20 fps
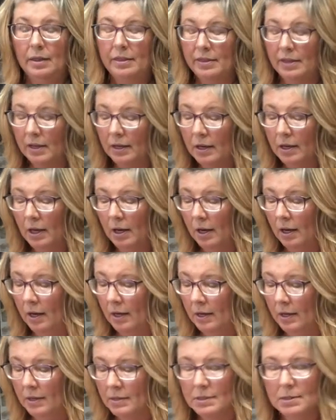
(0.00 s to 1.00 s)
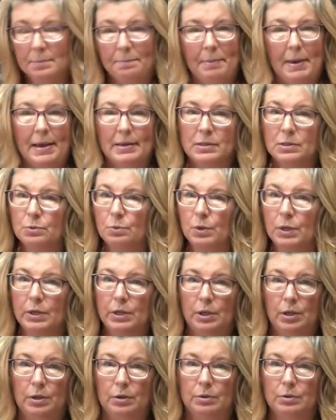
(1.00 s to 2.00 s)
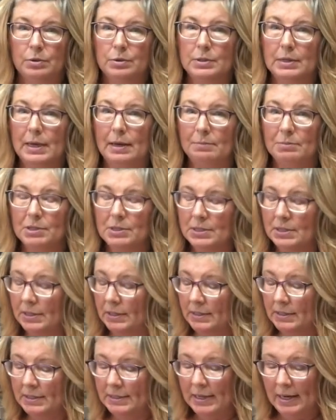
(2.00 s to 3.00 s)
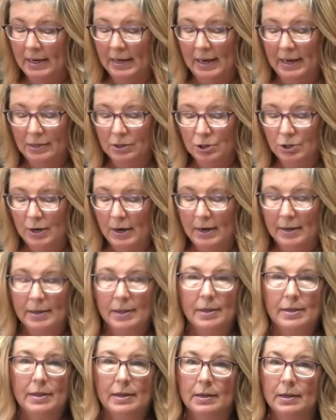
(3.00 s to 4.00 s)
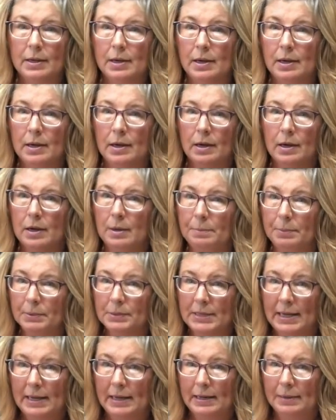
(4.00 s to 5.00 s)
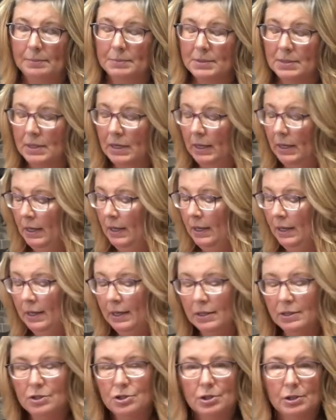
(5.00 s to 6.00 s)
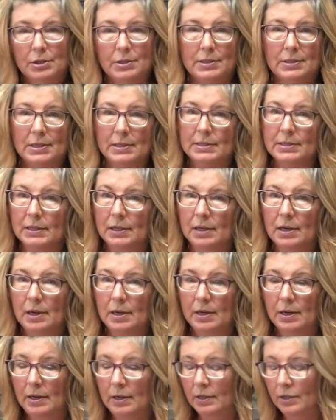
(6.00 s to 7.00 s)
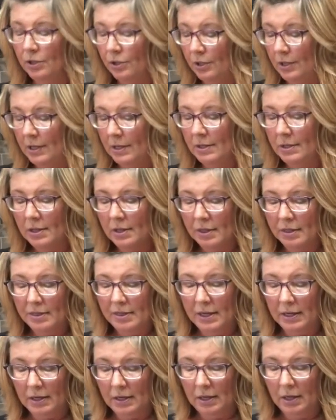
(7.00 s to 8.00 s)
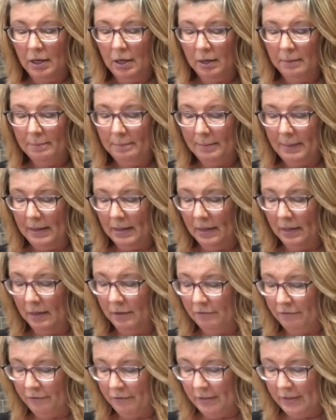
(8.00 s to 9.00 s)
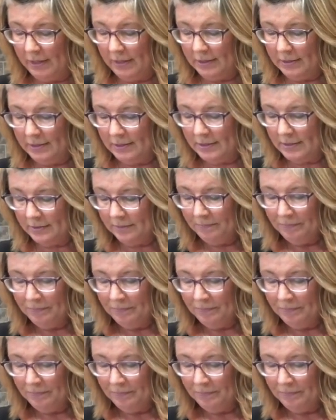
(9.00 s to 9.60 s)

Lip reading: Thick cut is the best one to use. I'm just gonna say, I tried the thin cut a couple times. It just doesn't cut it. You need the thick cut bacon for this.